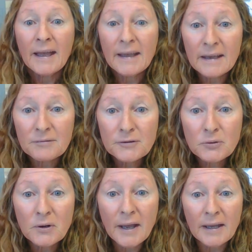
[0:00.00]
if you
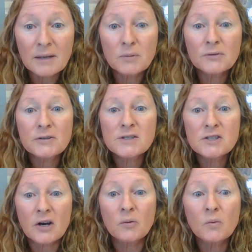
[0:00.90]
are able to
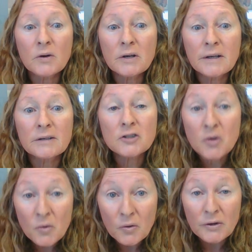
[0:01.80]
start working
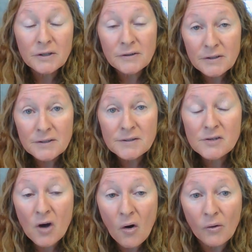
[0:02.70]
toward these
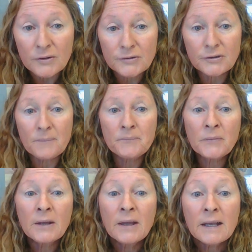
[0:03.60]
goals.
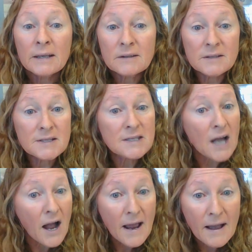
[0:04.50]
It does
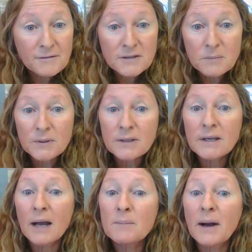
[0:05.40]
not have to
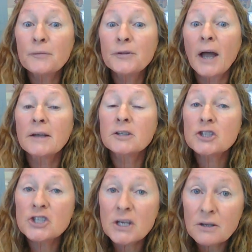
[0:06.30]
be about the
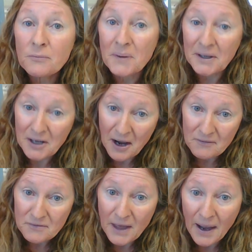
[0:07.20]
achievement
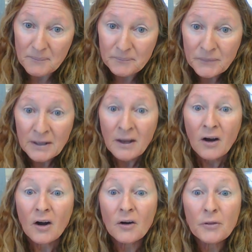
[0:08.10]
of them,
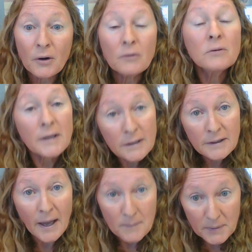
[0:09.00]
although it
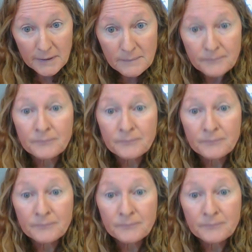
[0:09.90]
can be.